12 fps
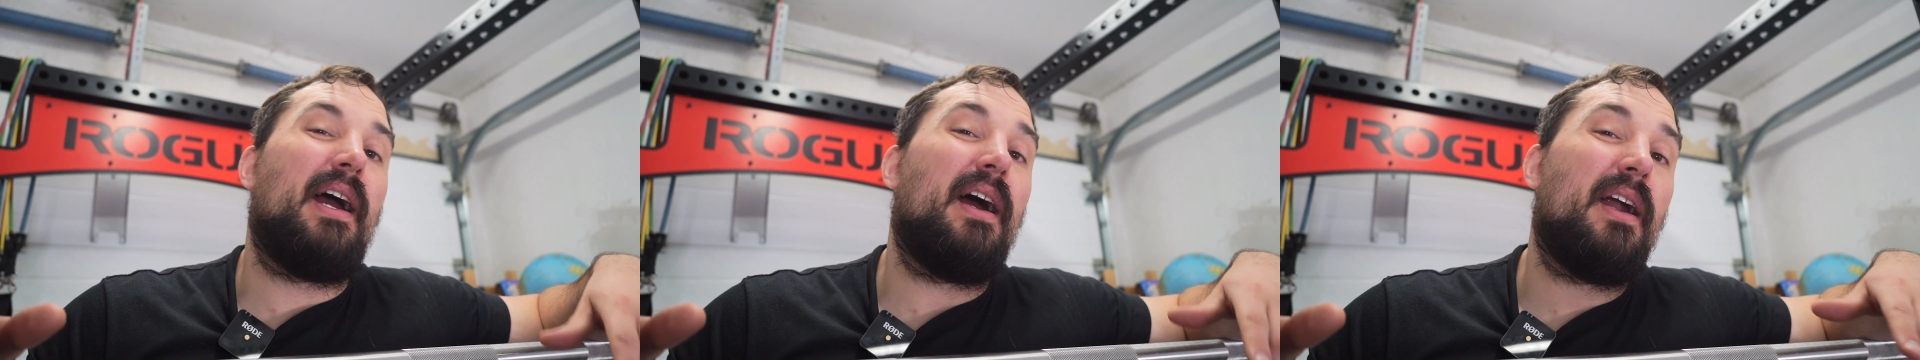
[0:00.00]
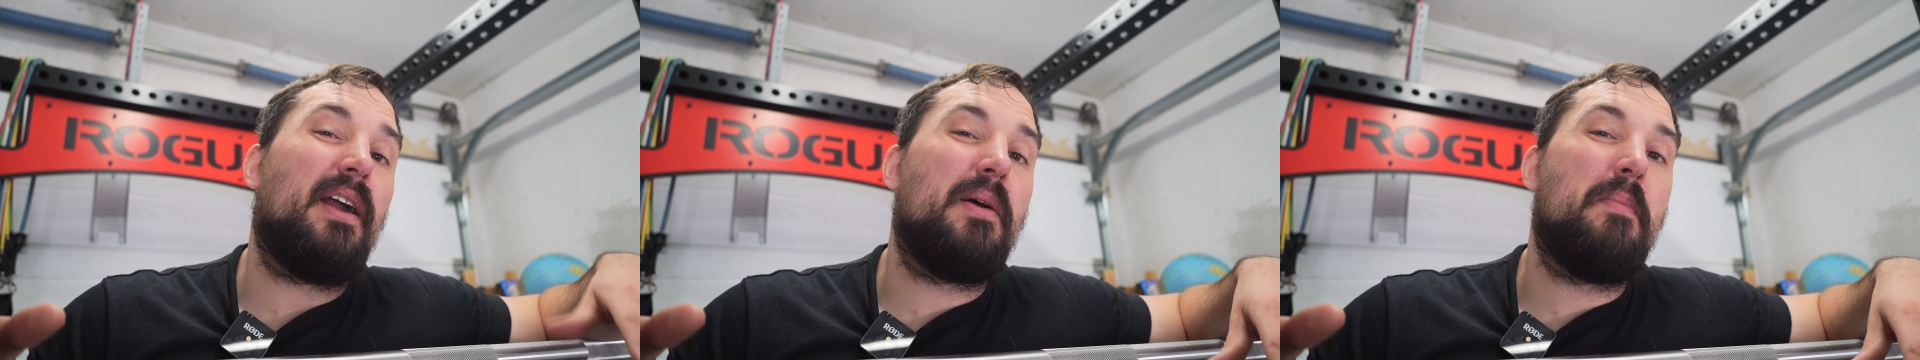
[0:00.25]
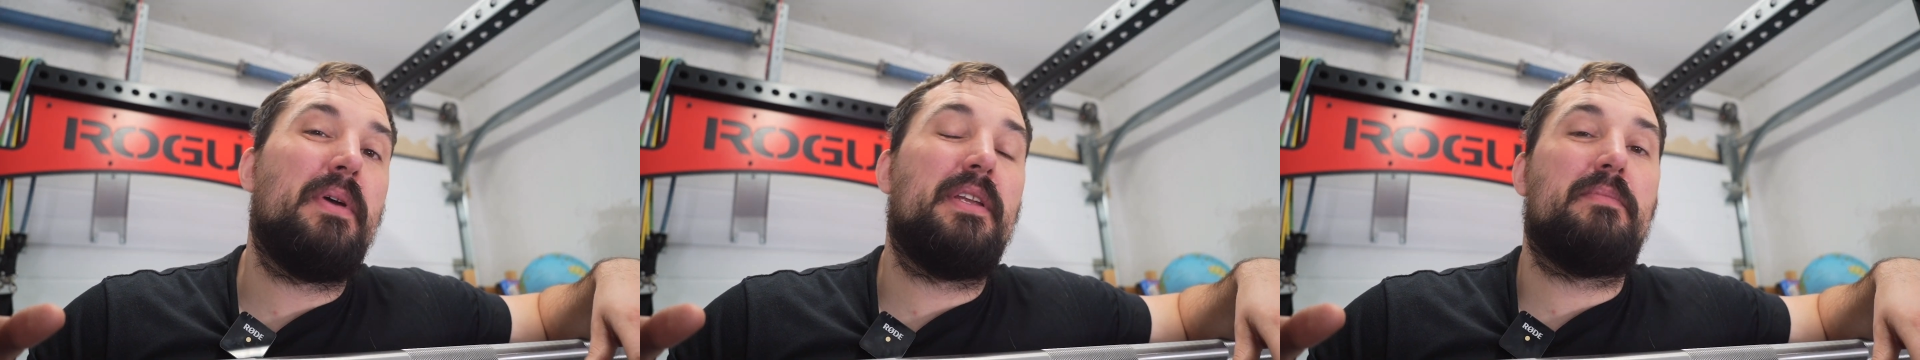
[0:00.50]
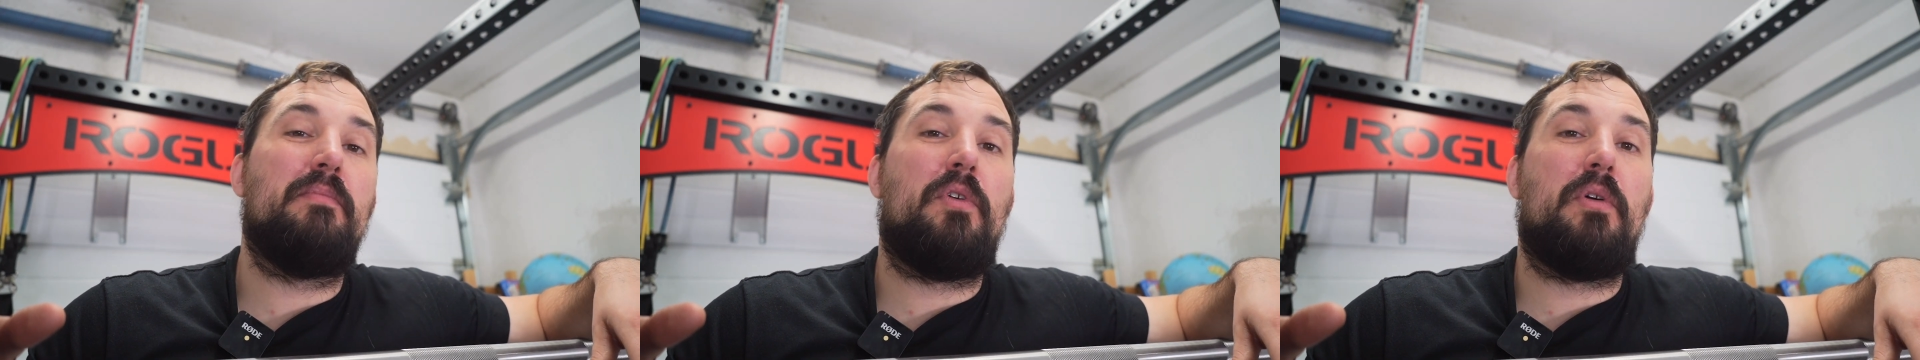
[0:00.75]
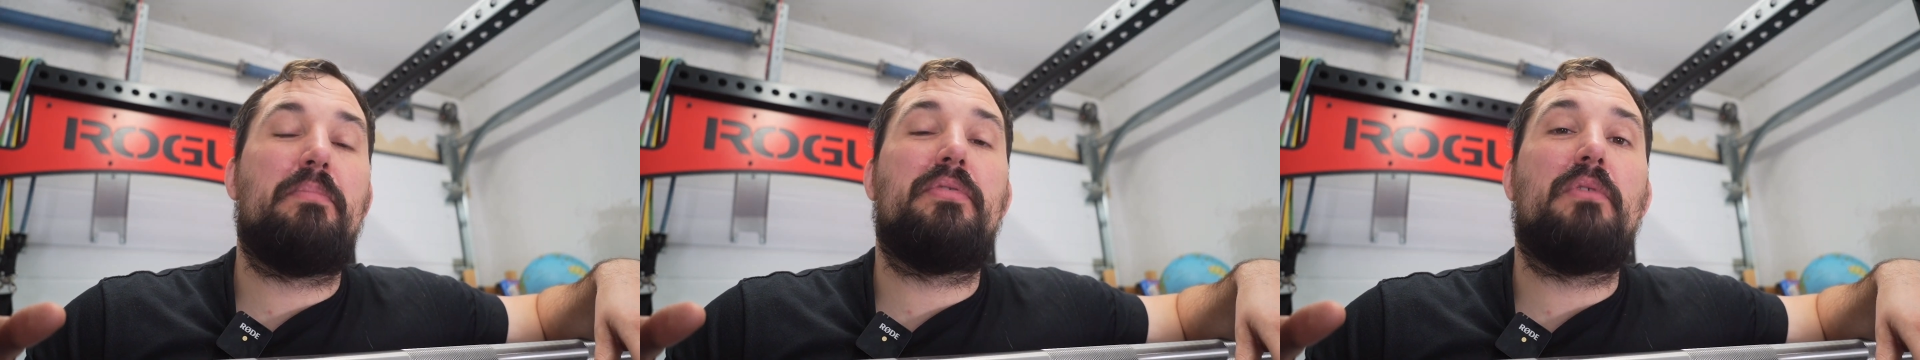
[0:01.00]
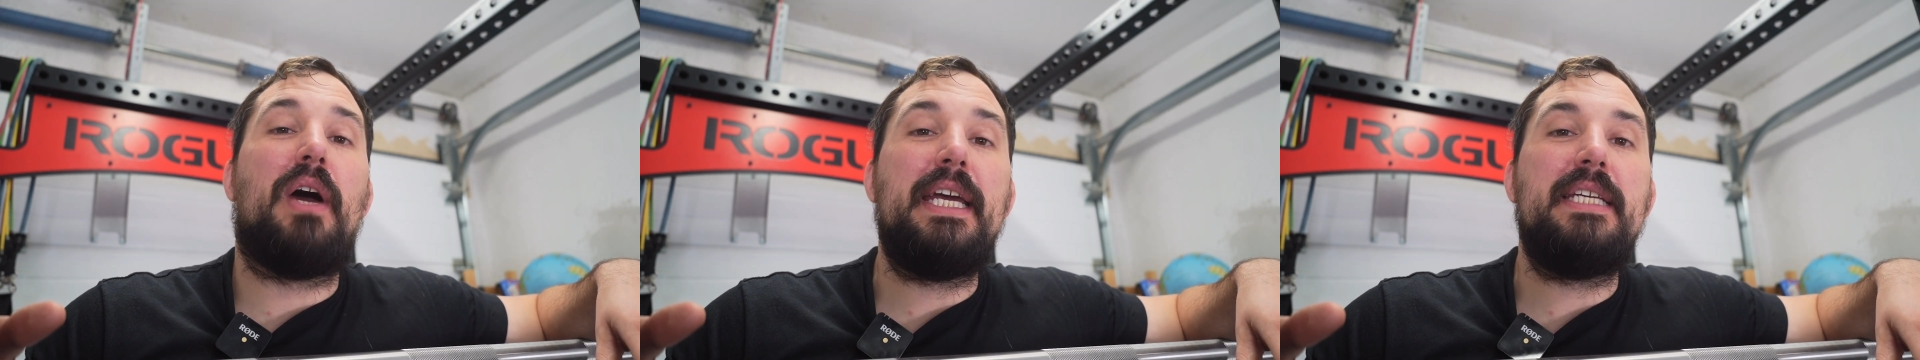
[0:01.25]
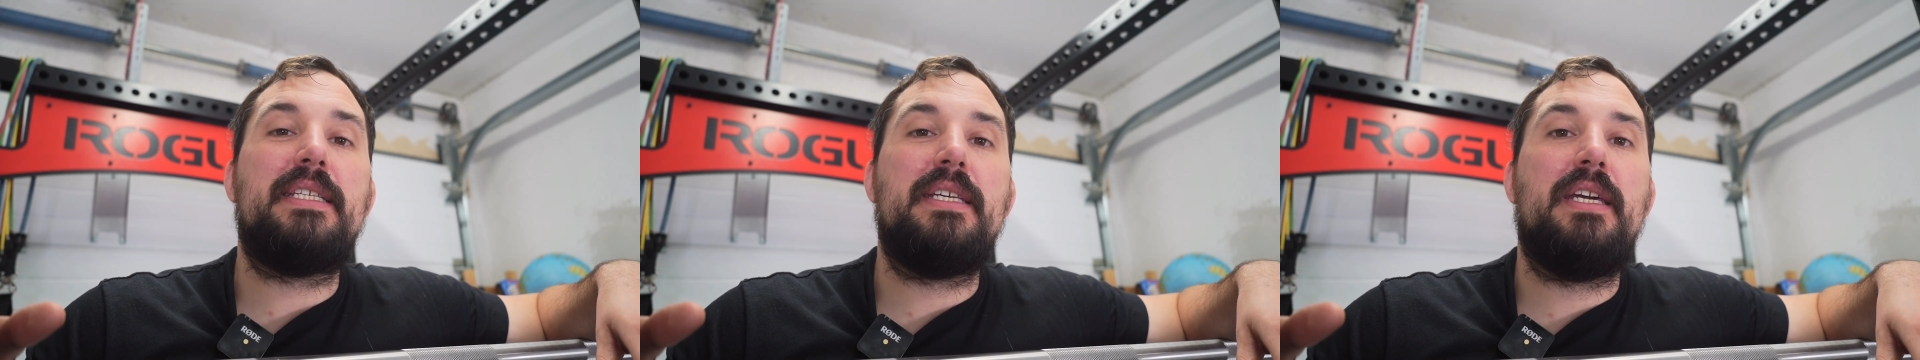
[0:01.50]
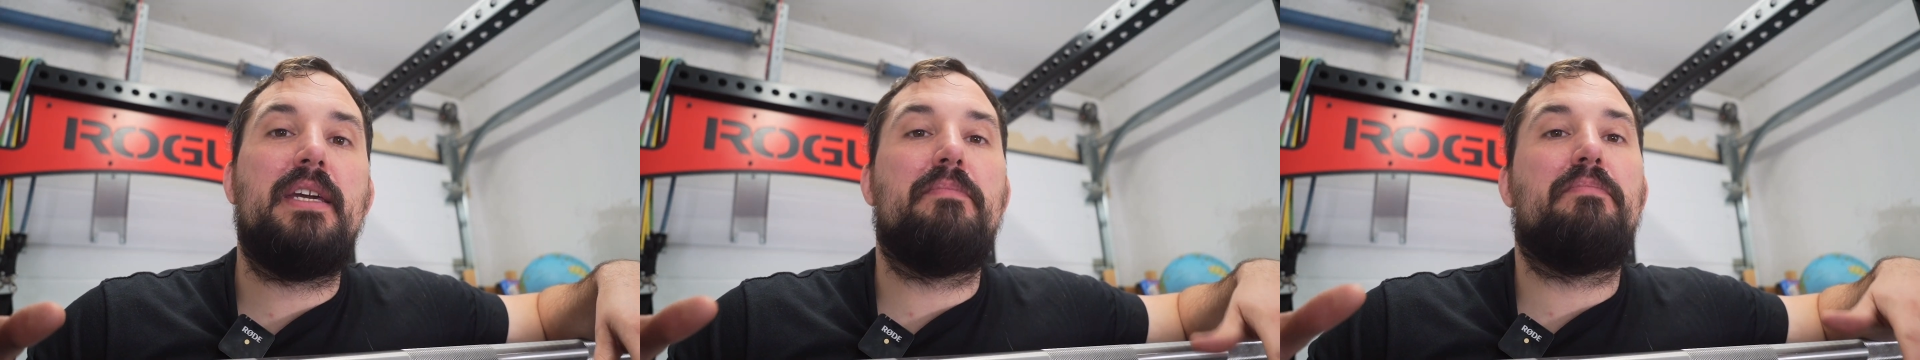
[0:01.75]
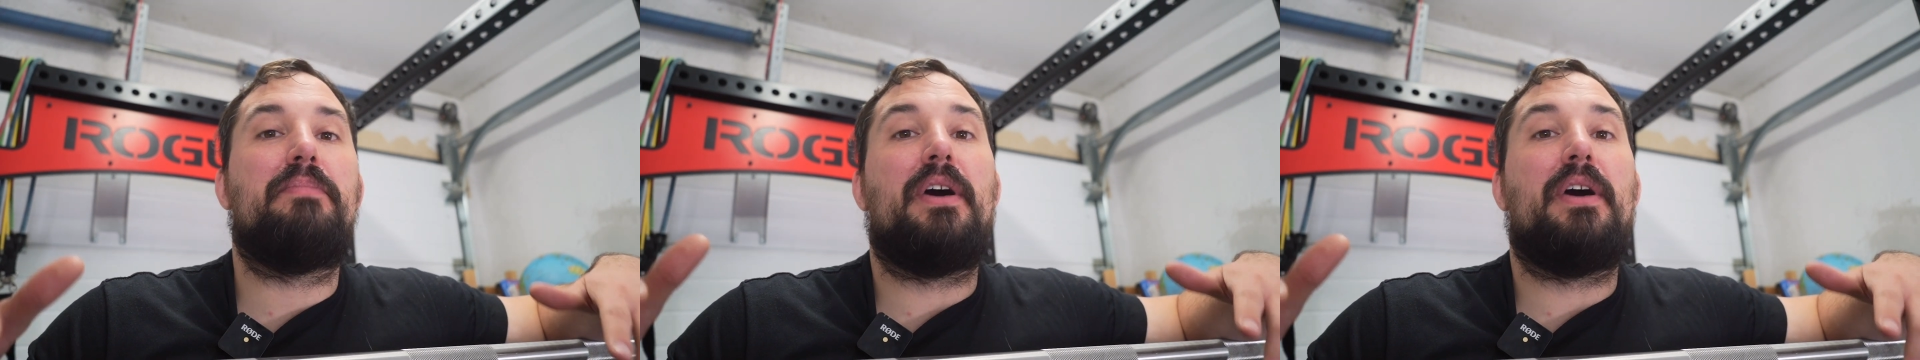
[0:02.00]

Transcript: are a bit more pricey,